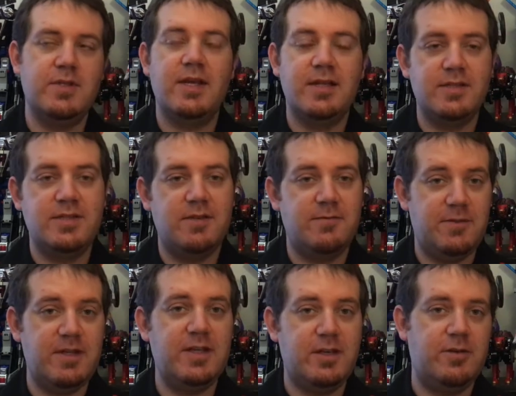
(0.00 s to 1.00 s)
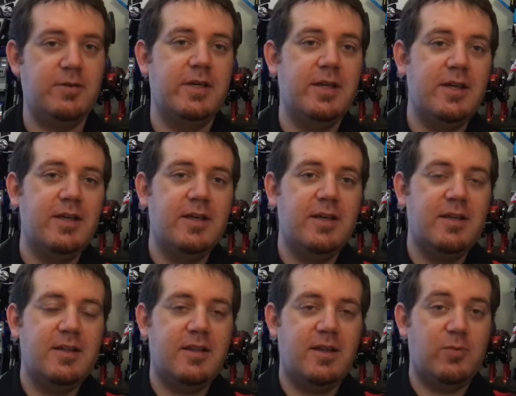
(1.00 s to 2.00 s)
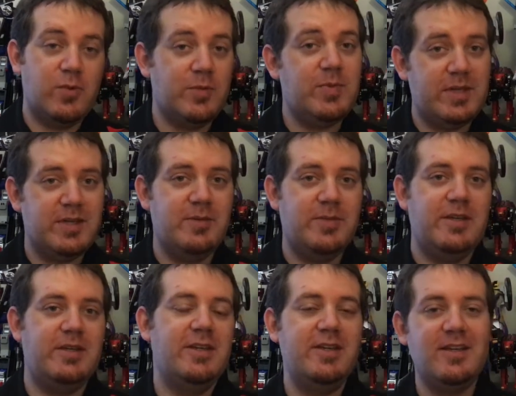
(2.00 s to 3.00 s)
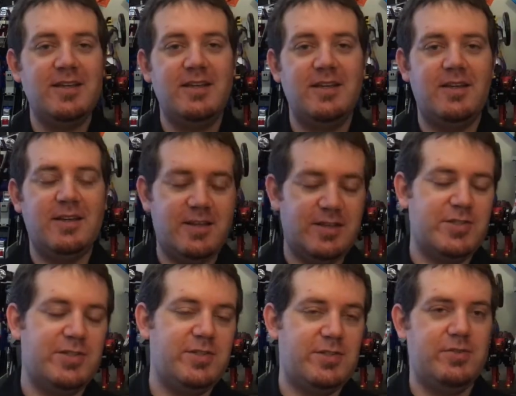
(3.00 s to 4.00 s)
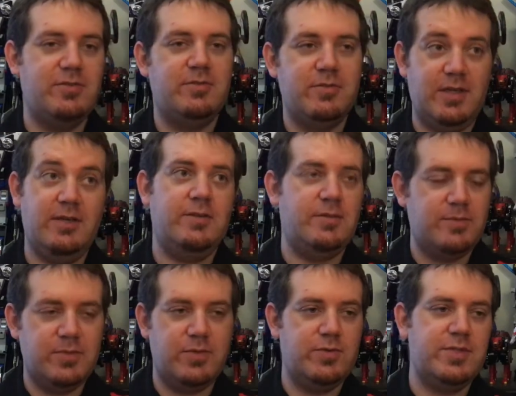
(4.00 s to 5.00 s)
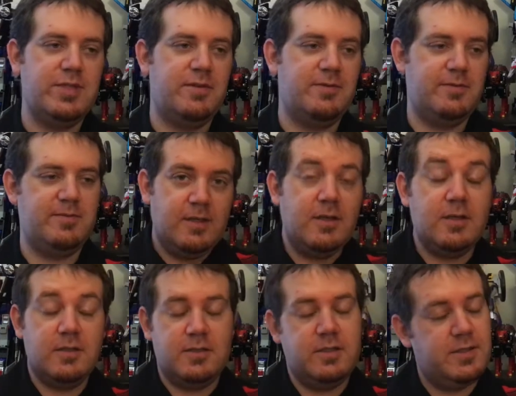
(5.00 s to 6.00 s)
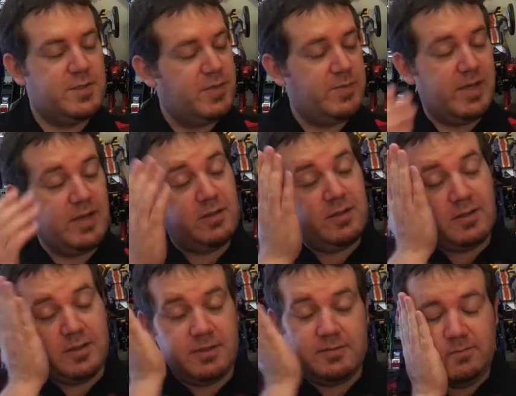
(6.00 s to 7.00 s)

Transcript: That is a video that will be coming in addition to the other new stuff. Oh goodness, my backlog.